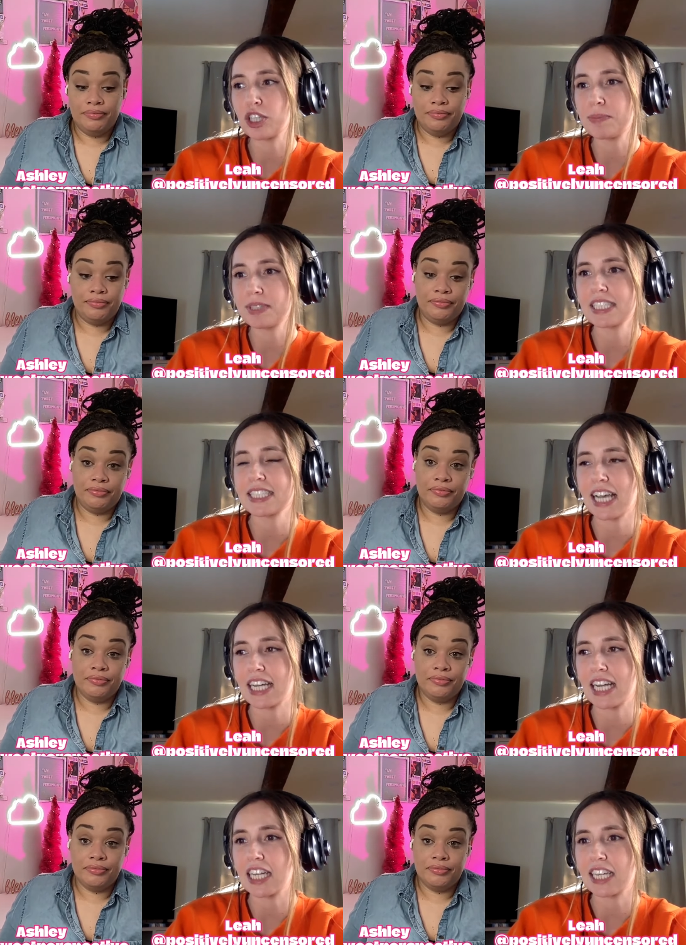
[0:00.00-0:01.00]
Speaker 1: Gypsy said
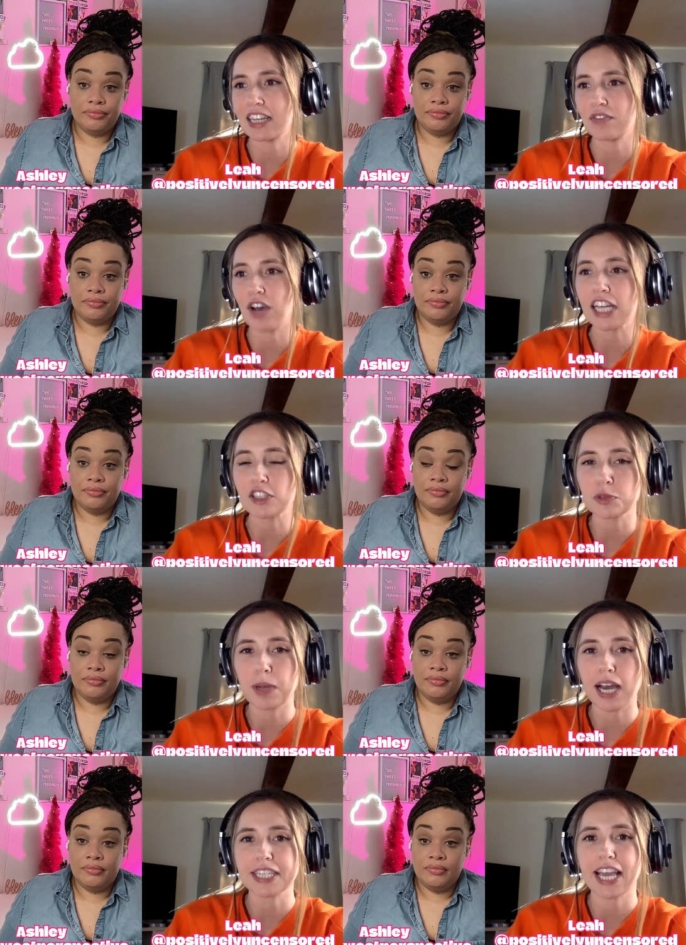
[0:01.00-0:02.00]
on Nick Viall's
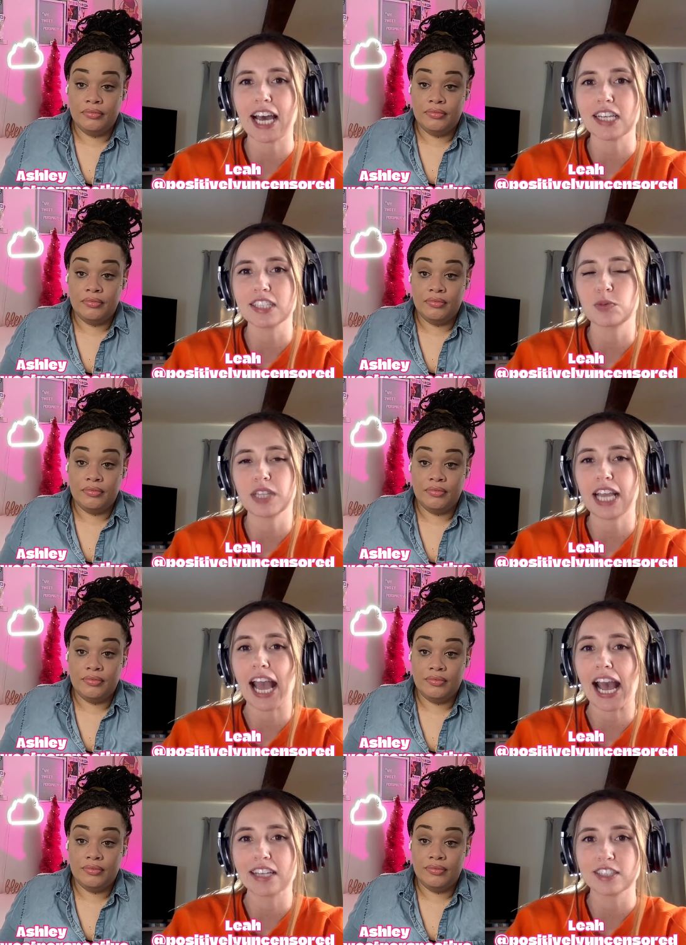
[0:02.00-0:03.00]
podcast when they
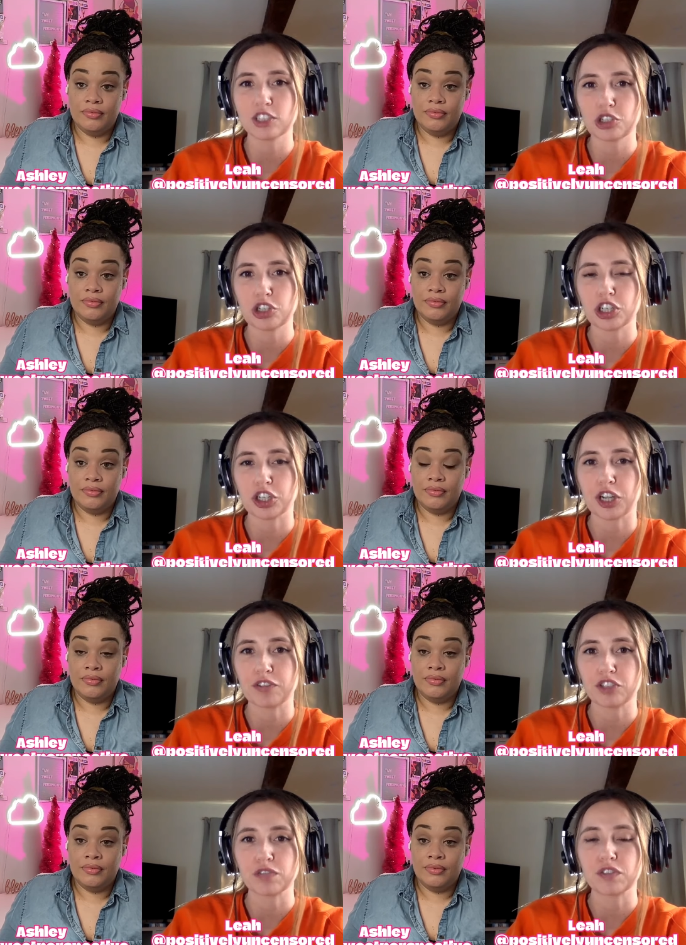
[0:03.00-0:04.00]
asked her if
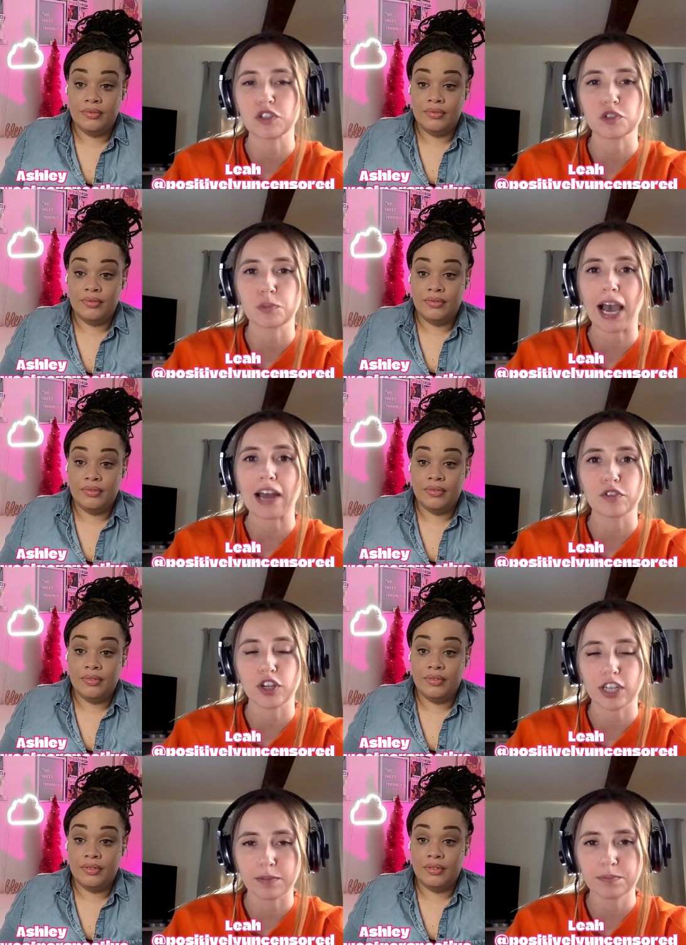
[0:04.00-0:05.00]
she feels bad for
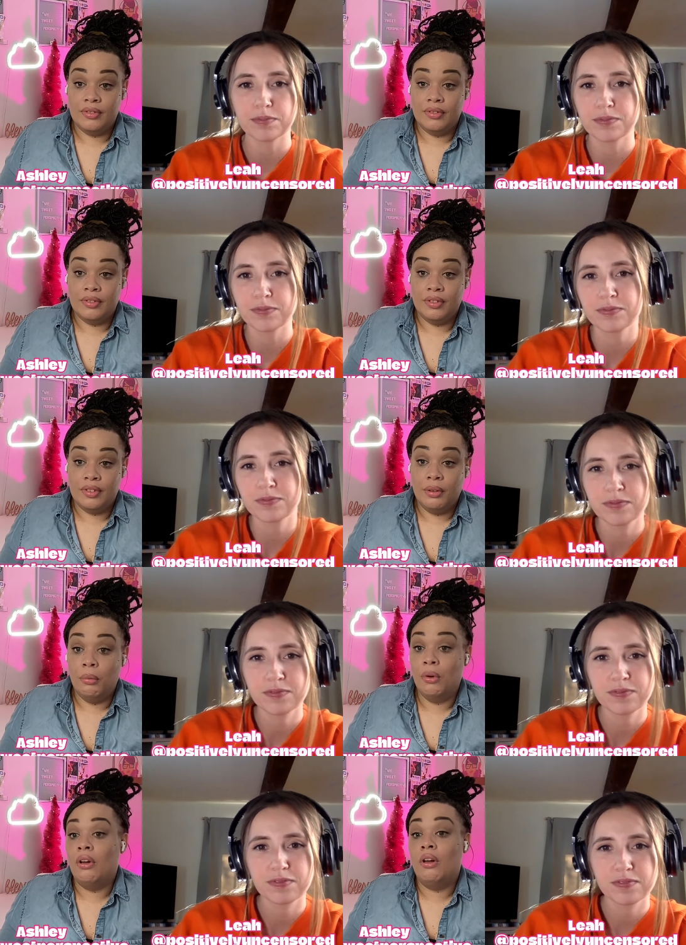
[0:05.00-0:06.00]
him?
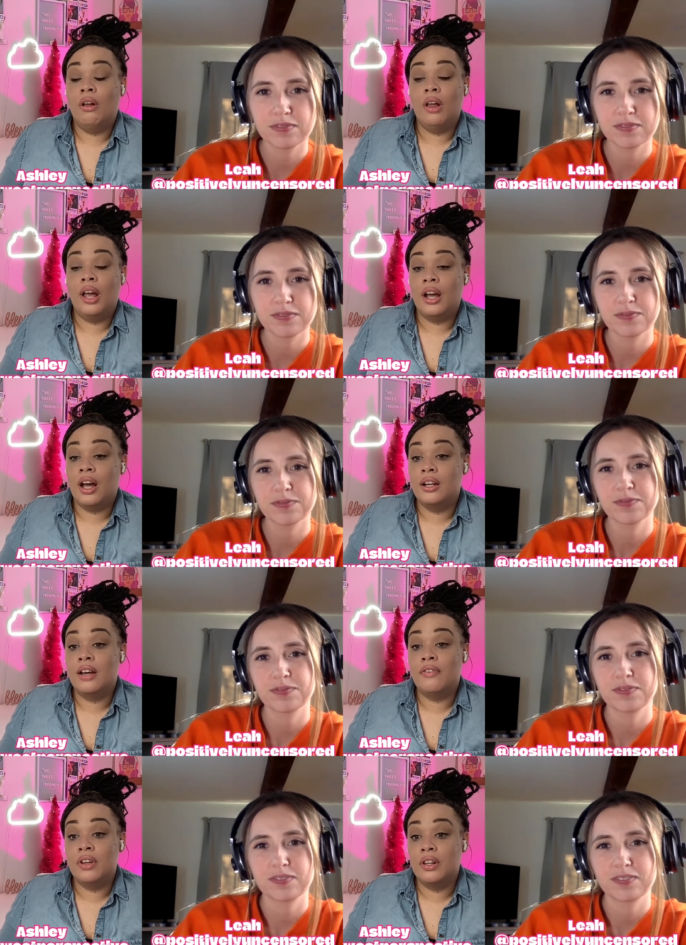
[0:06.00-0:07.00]
Speaker 2: well, like I
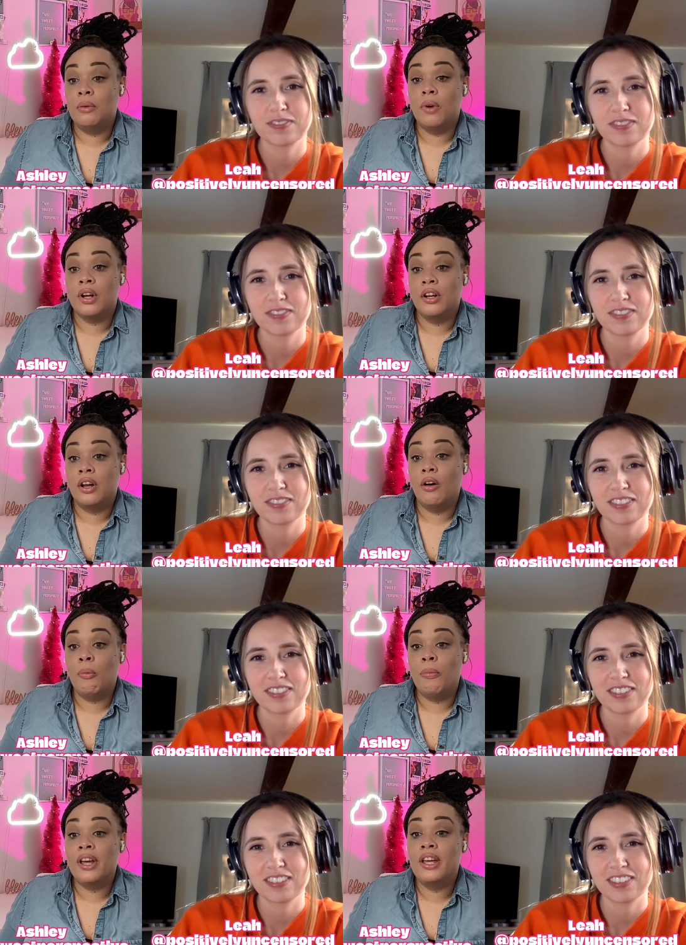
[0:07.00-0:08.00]
definitely want to
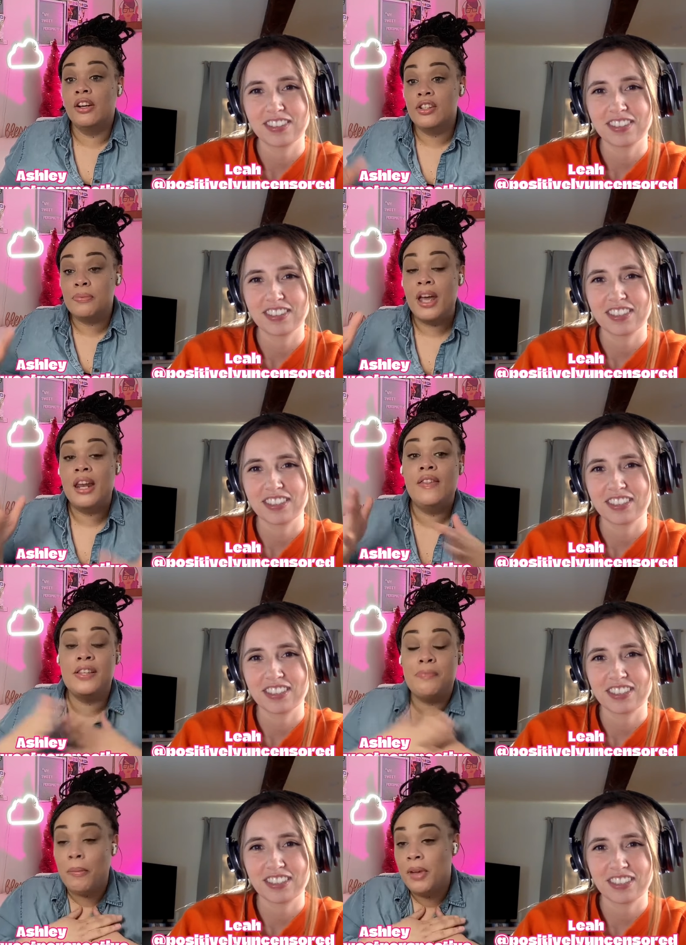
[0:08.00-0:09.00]
know, but here's
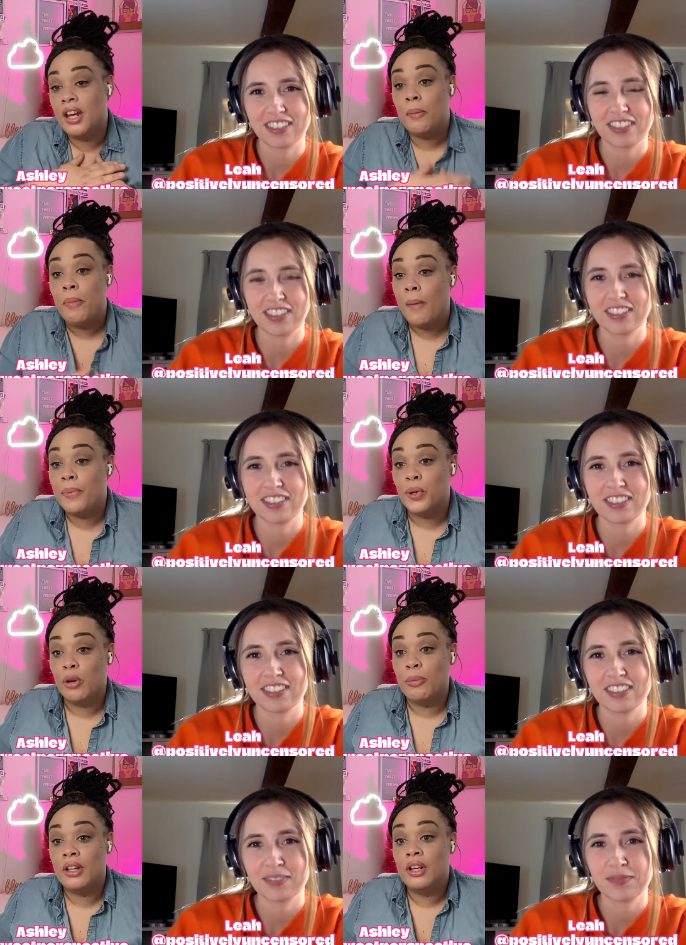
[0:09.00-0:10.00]
and this might be an
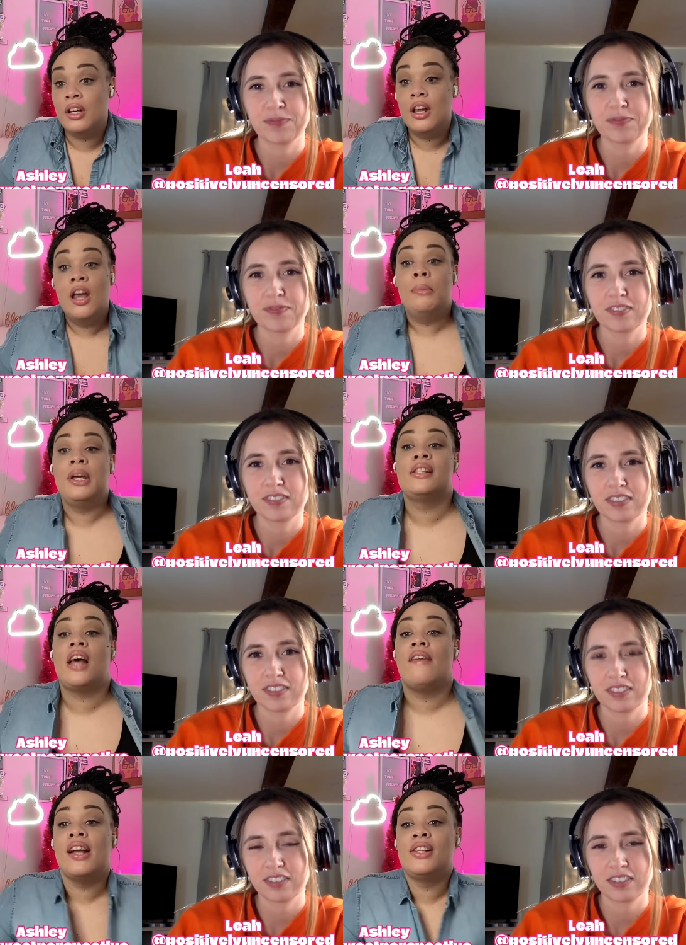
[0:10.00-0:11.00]
unpopular opinion
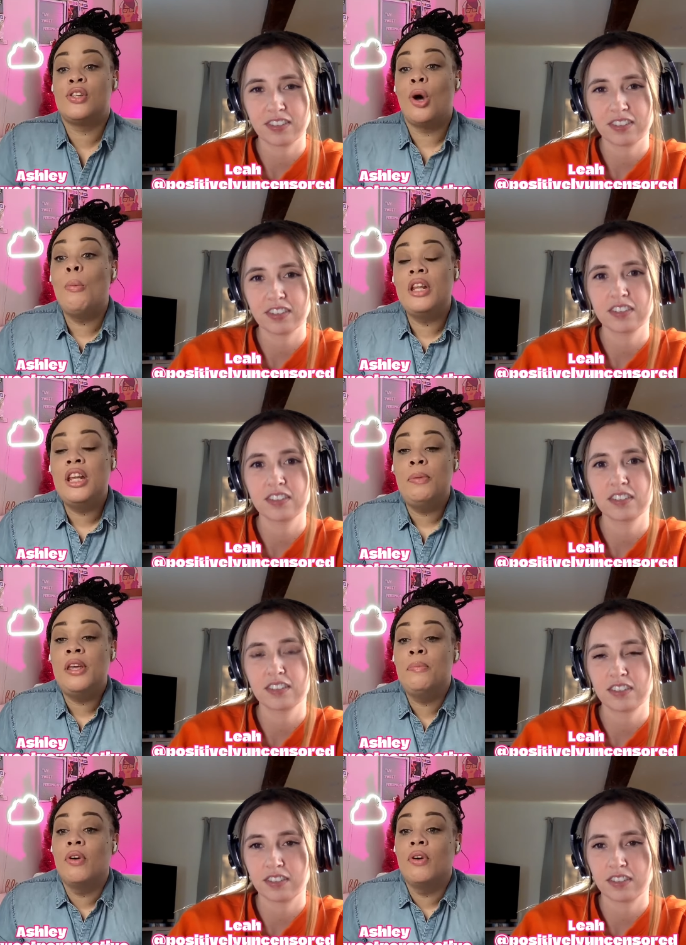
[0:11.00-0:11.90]
because I've had so many